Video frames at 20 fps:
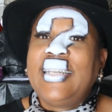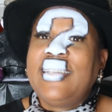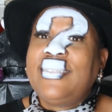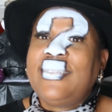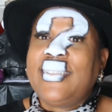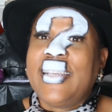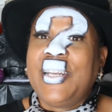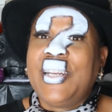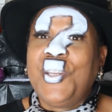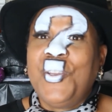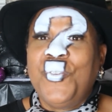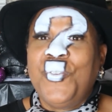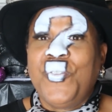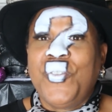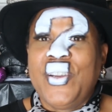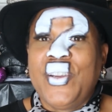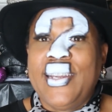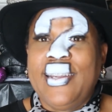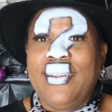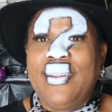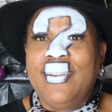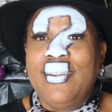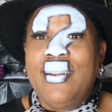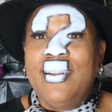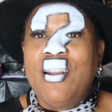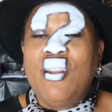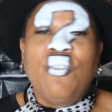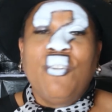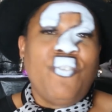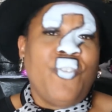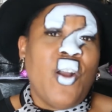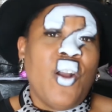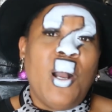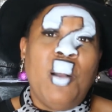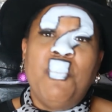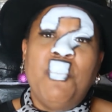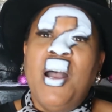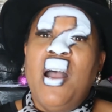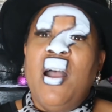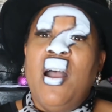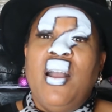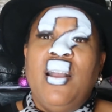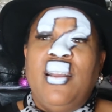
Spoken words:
it set you free from